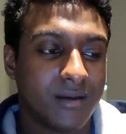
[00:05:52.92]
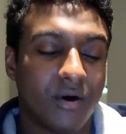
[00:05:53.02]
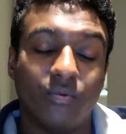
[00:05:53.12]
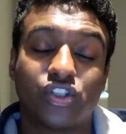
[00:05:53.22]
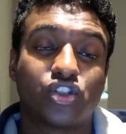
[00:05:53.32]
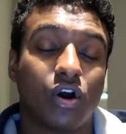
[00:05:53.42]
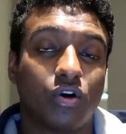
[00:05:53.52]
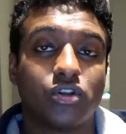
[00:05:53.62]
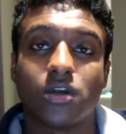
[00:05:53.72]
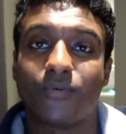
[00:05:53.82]
But we
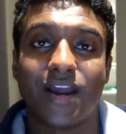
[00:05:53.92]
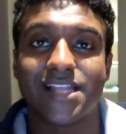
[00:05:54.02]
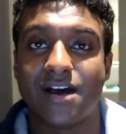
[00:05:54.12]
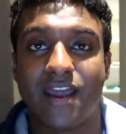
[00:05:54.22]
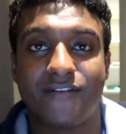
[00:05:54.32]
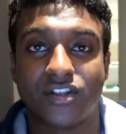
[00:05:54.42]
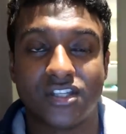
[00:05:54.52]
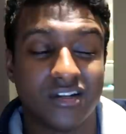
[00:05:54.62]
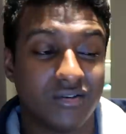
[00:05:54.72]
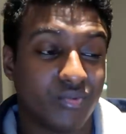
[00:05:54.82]
struggled to break down
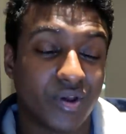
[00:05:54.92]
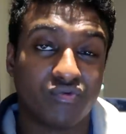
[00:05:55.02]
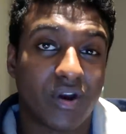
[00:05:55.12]
Everton and we